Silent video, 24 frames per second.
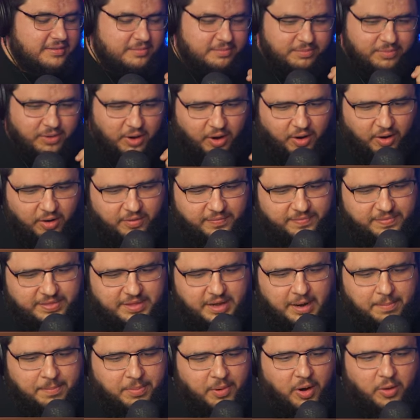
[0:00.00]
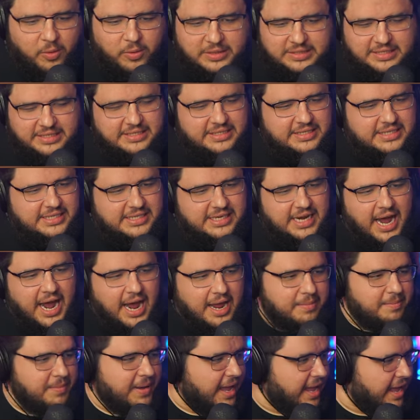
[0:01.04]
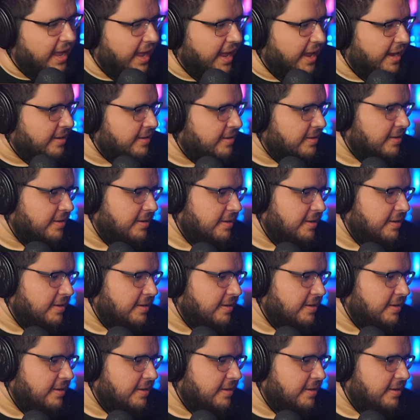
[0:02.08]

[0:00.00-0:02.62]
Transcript: didn't Bro, go in, huh? The ball was inside, man.